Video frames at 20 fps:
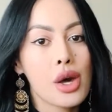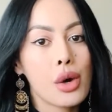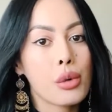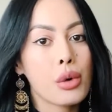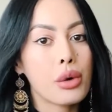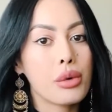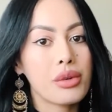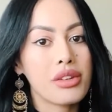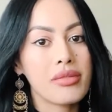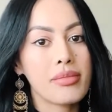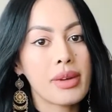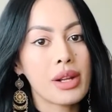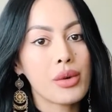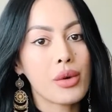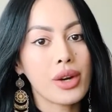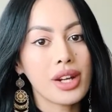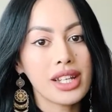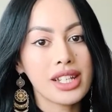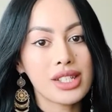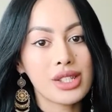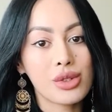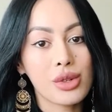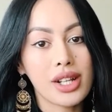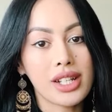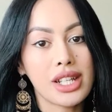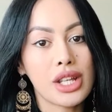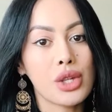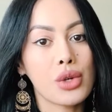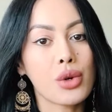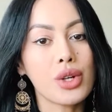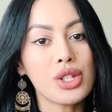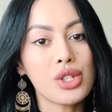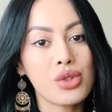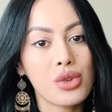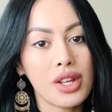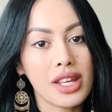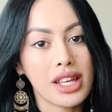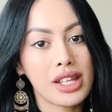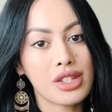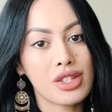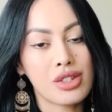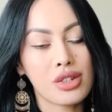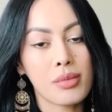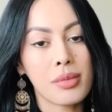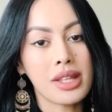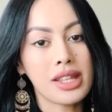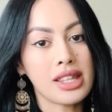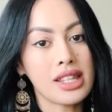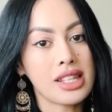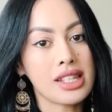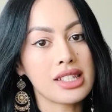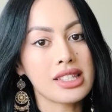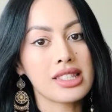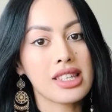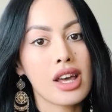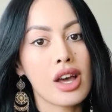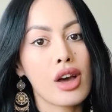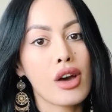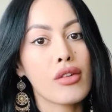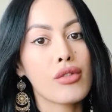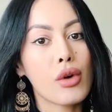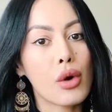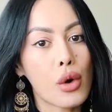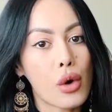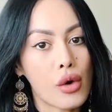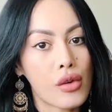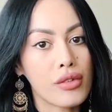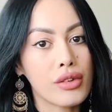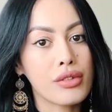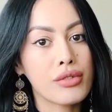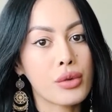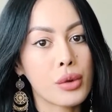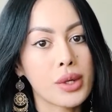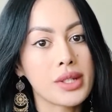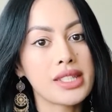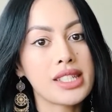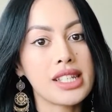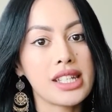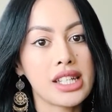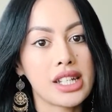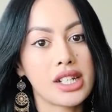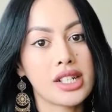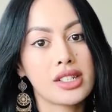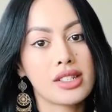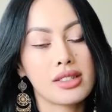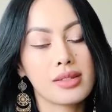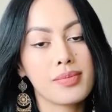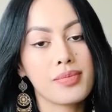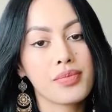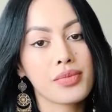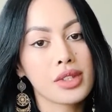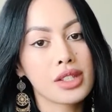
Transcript: where we've been orchestrating your string instrument needs for over 40 years.